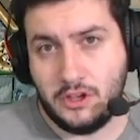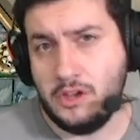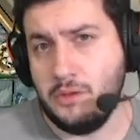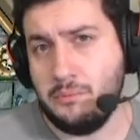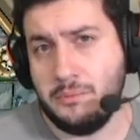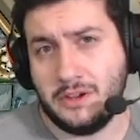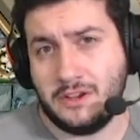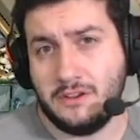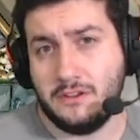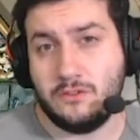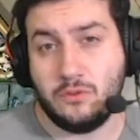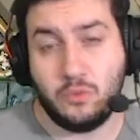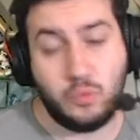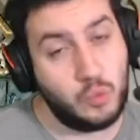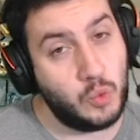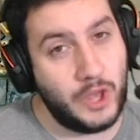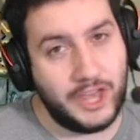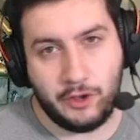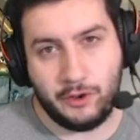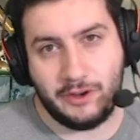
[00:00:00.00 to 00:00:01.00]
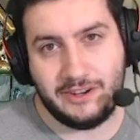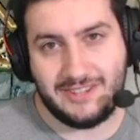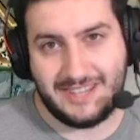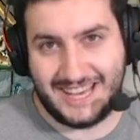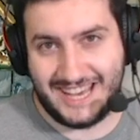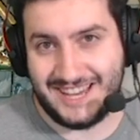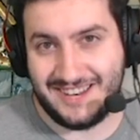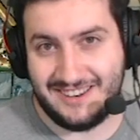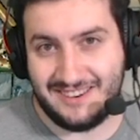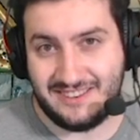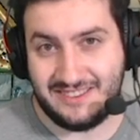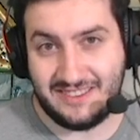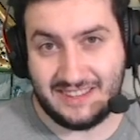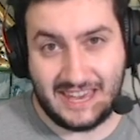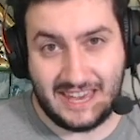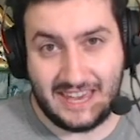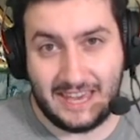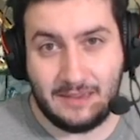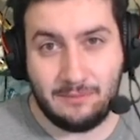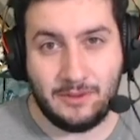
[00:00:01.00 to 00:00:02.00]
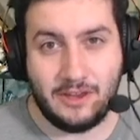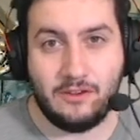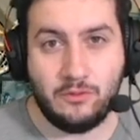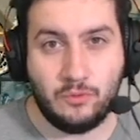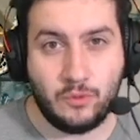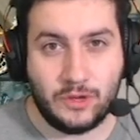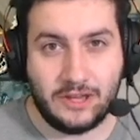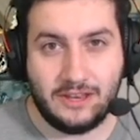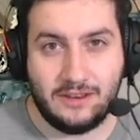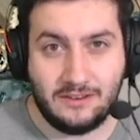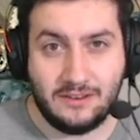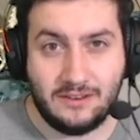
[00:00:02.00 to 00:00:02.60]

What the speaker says: because we're going to end the game and win.